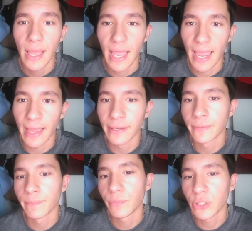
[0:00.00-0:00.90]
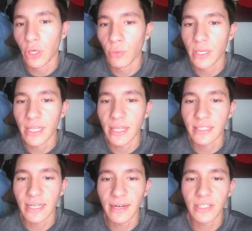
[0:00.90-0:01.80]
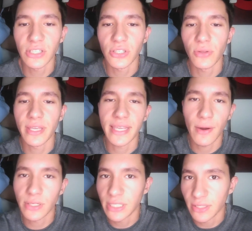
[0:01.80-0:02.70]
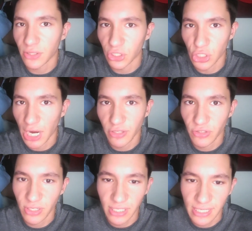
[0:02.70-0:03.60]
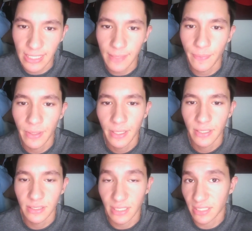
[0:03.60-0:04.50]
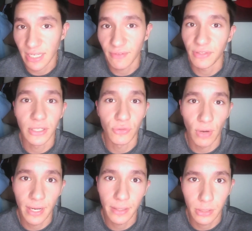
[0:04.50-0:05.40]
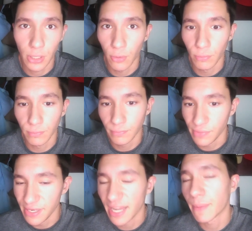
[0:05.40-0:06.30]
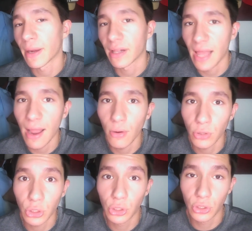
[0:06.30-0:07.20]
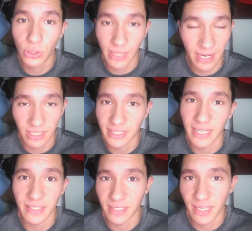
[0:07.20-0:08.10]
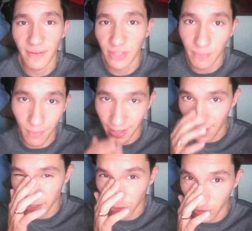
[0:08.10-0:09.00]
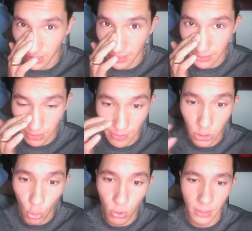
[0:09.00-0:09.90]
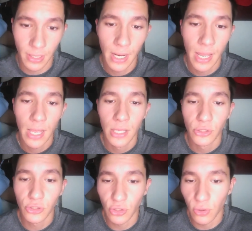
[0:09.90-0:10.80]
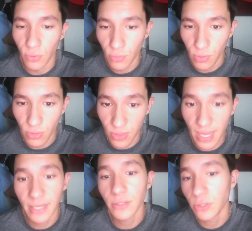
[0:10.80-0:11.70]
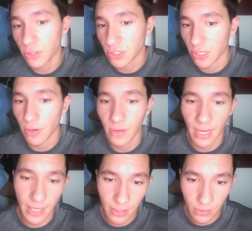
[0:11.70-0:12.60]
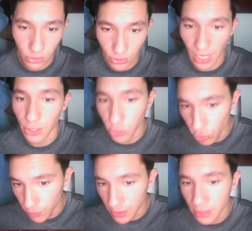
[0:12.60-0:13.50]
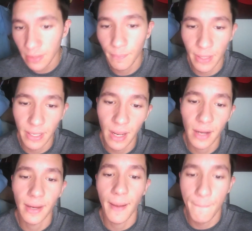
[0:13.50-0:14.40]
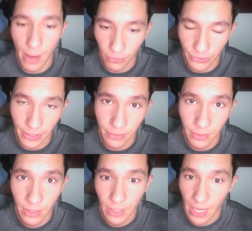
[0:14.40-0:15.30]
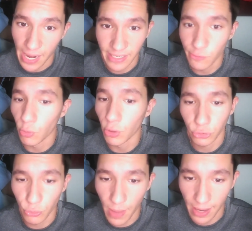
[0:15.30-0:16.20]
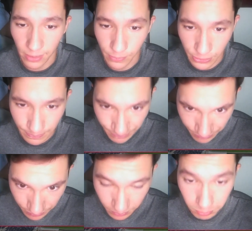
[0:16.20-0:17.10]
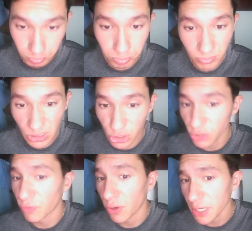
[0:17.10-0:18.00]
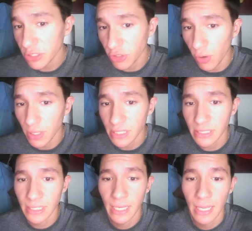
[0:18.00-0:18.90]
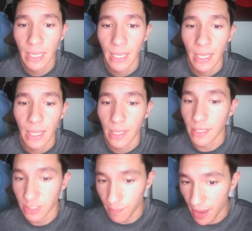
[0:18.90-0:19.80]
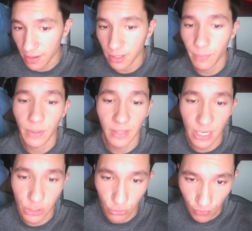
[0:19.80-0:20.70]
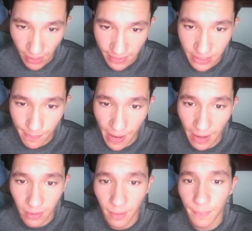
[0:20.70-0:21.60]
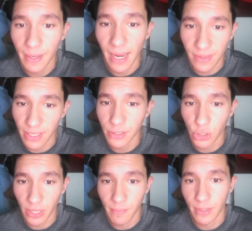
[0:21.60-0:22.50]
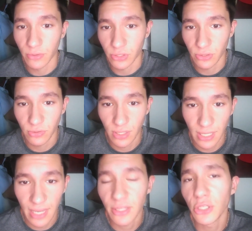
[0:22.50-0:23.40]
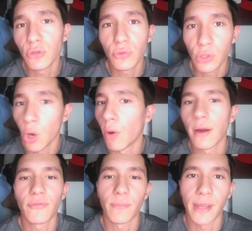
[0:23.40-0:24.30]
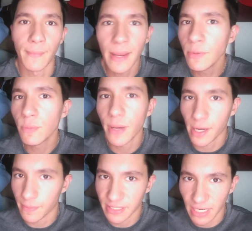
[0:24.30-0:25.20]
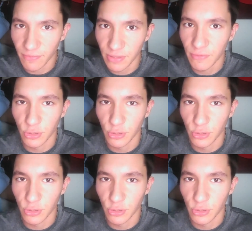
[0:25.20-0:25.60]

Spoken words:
and, you know, it's not necessarily a guarantee that the Giants are going to keep 6 safeties, right? You know, Nick McLeod, they could say, is a safety, but right now he's looking to be a corner. So then you could say, okay, you got Newbin, Pinnock, and Belton, and need 1 or 2 backups. Gervarrius Owens is a backup, Elijah Riley is a backup, and then Jalen Mills. And then you go on from there. Maybe you pick up a safety for